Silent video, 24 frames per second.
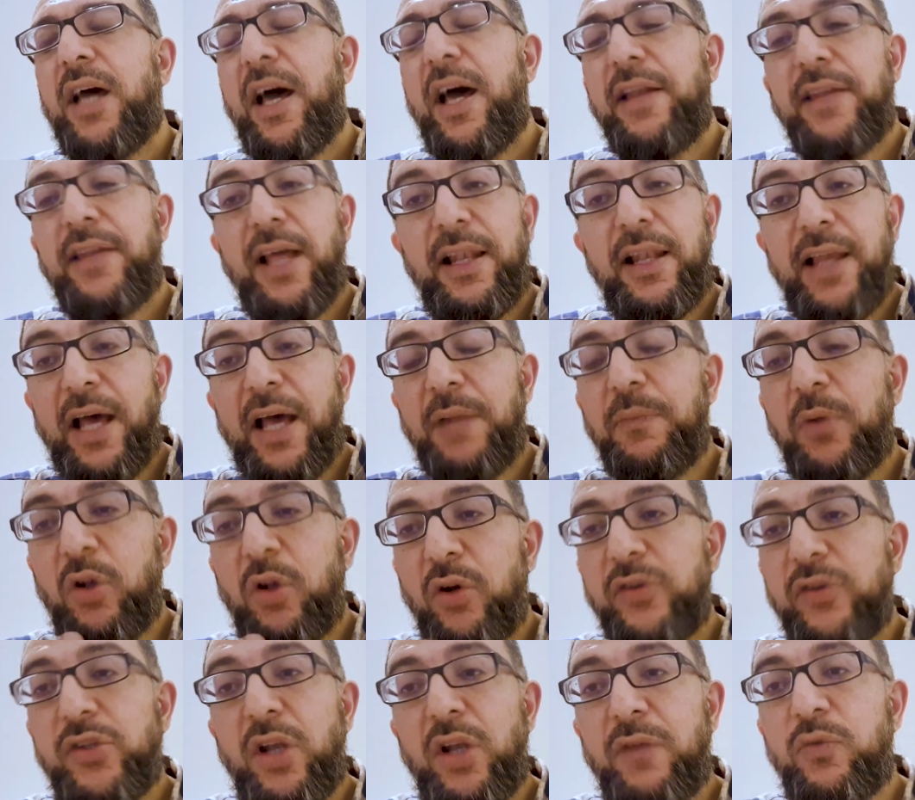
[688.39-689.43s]
And that land
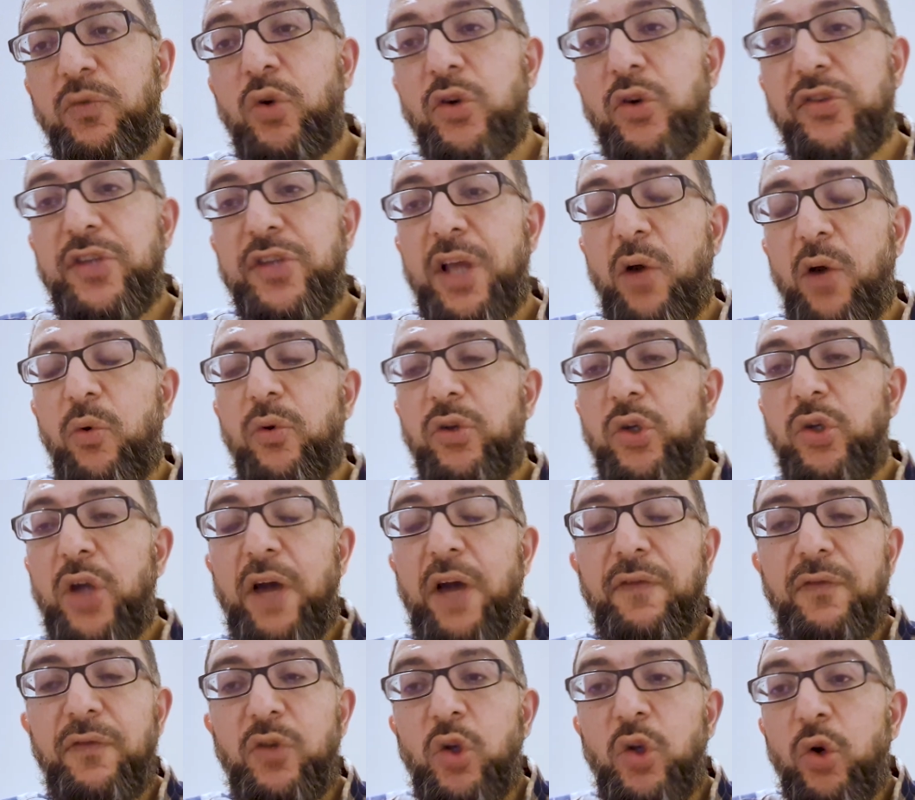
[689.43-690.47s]
belongs. And of course, now you
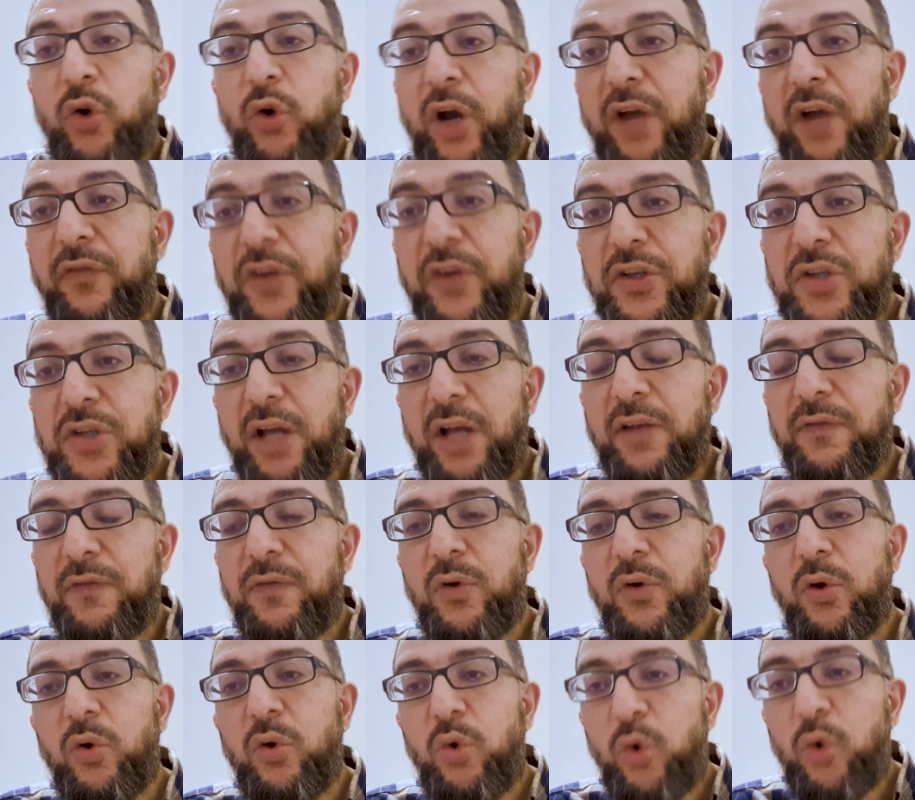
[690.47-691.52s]
have no right of
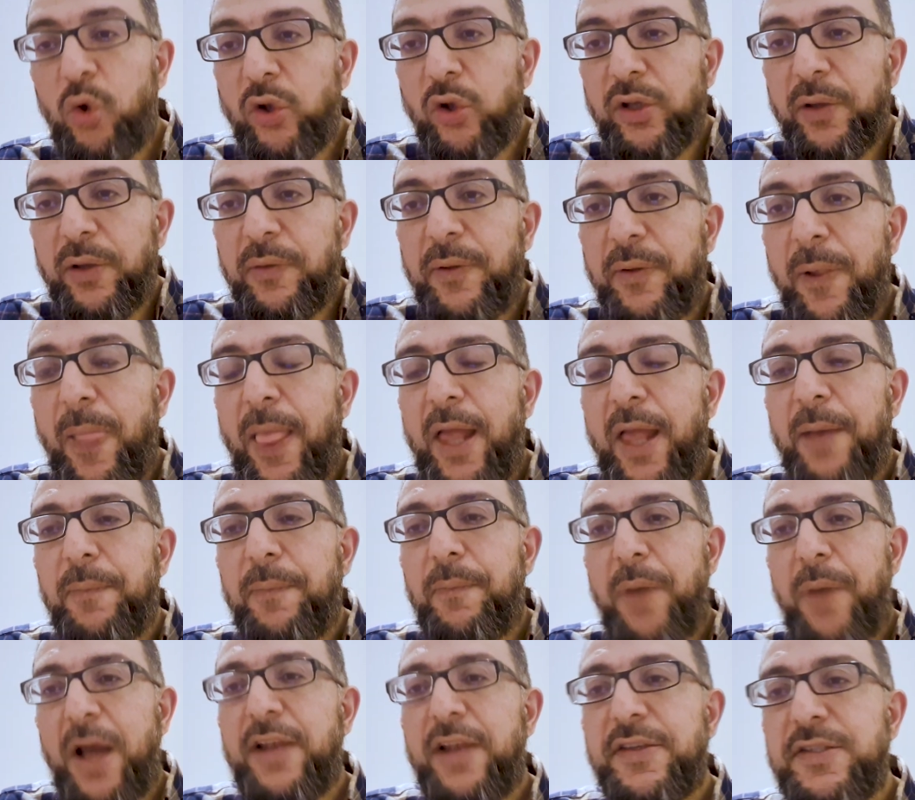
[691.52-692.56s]
return for all the
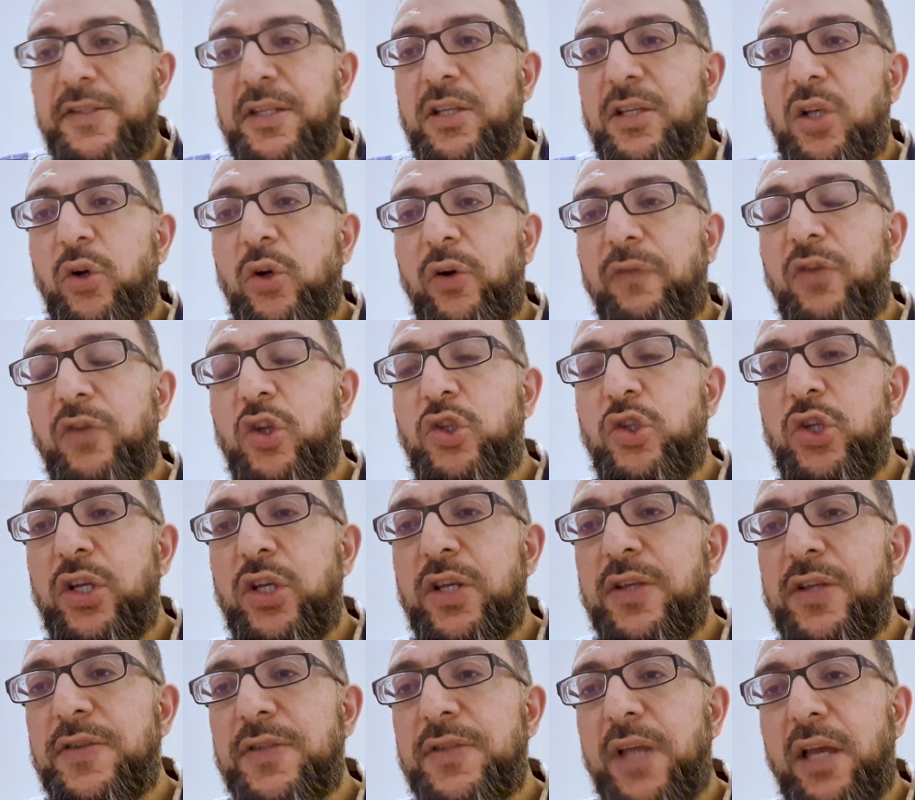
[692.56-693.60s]
Palestinian
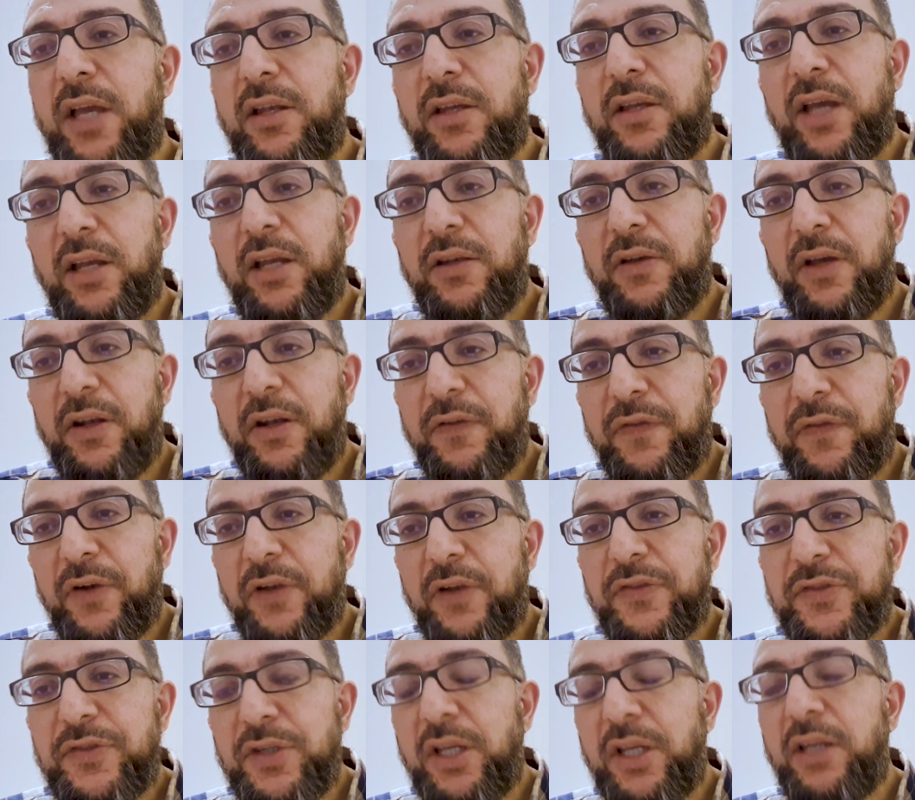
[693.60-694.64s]
refugees in
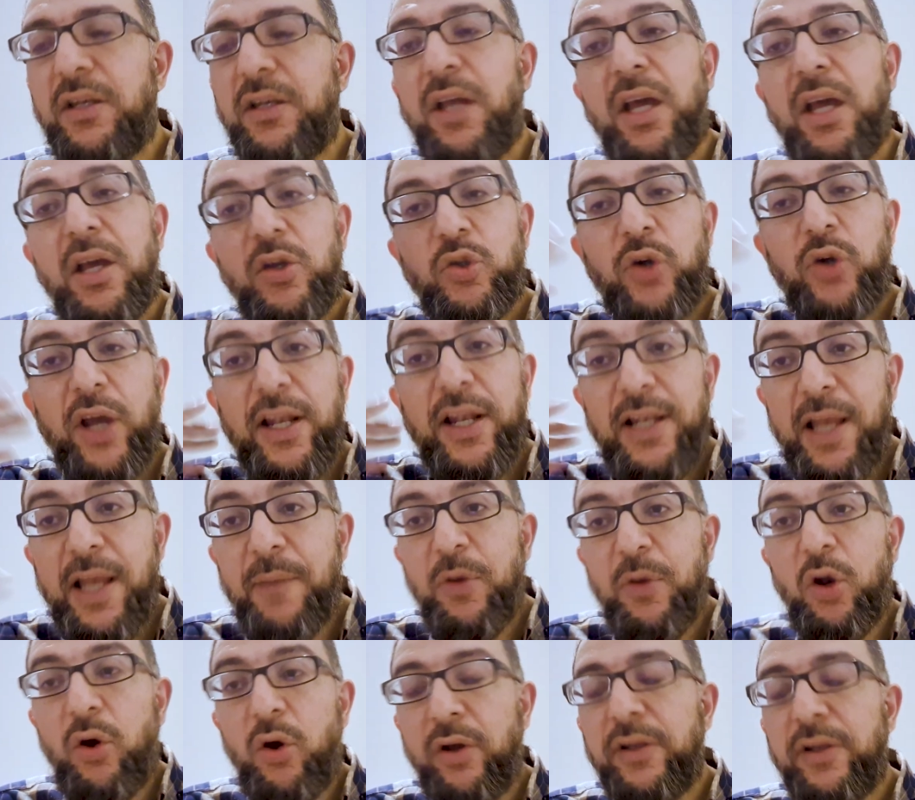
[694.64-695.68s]
Palestine, so in
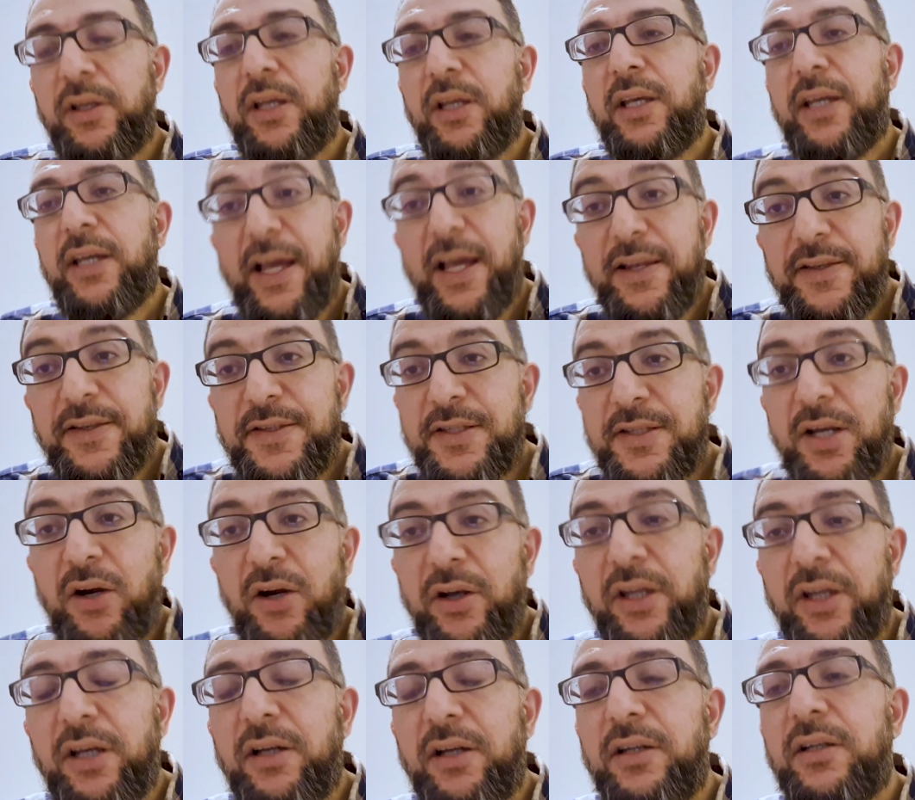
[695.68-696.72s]
Lebanon, in
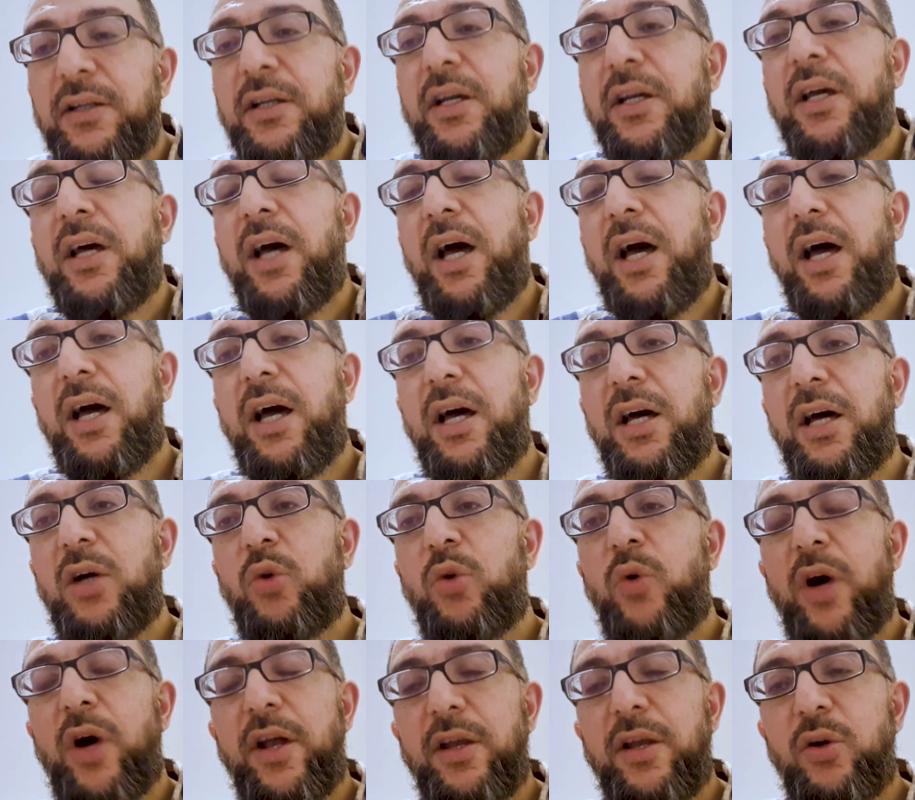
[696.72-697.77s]
Syria,
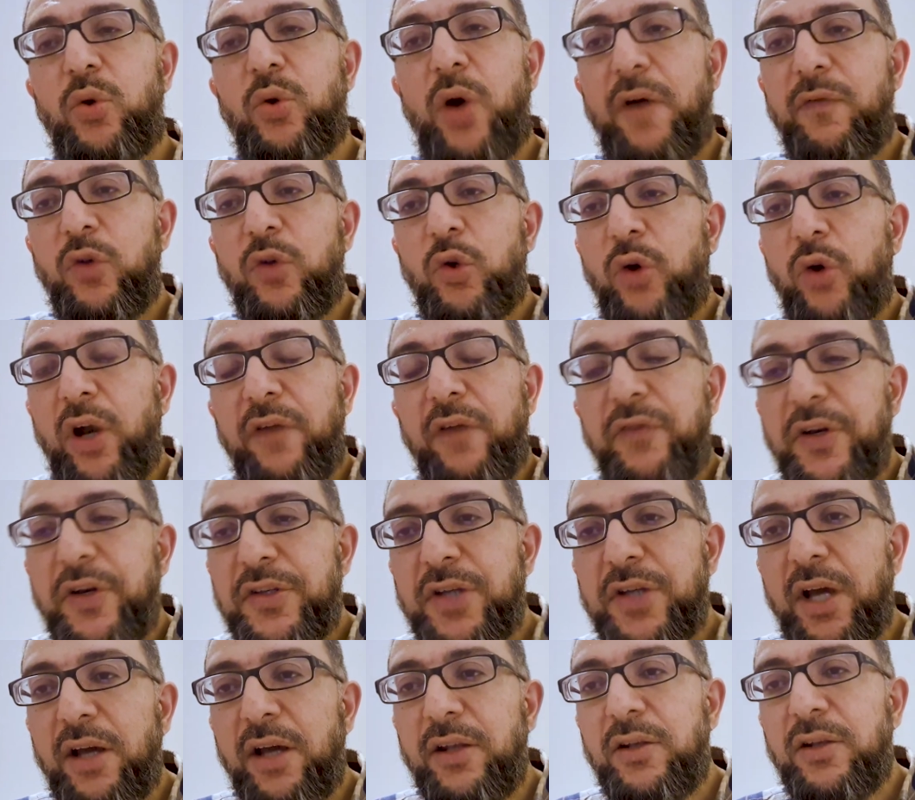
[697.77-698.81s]
who have no right of
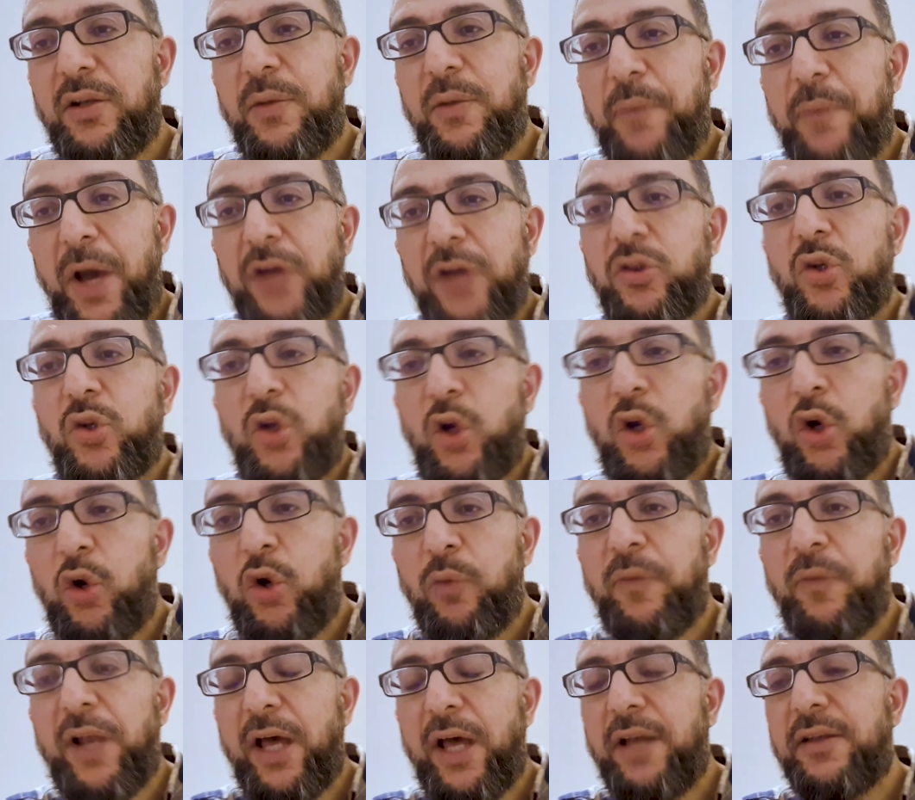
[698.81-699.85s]
return back to their
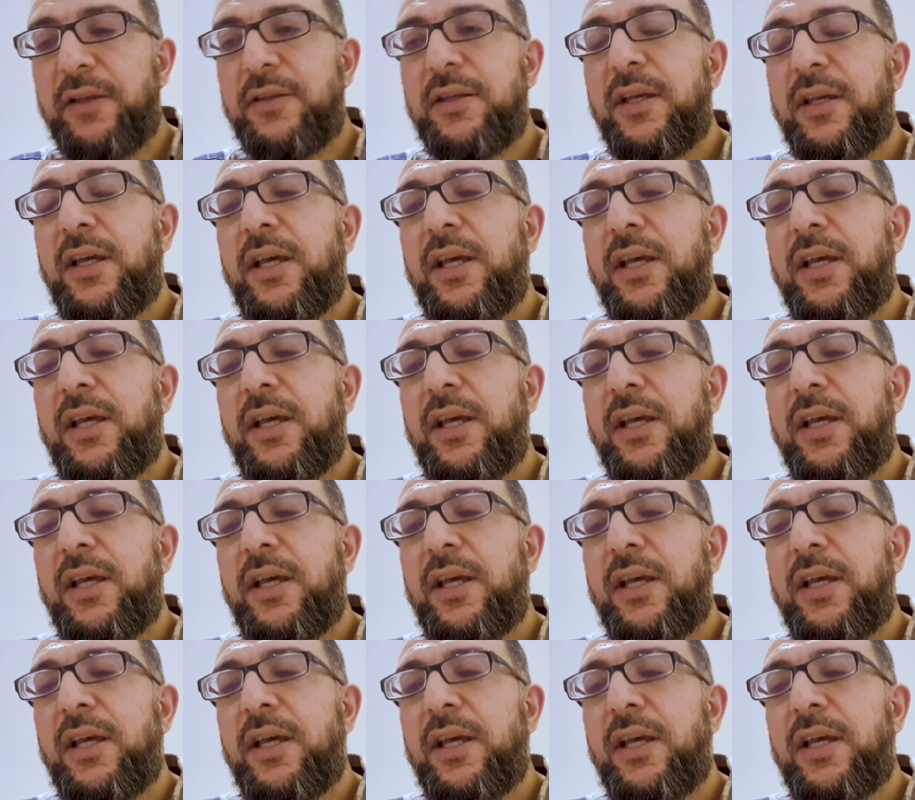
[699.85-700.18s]
homeland.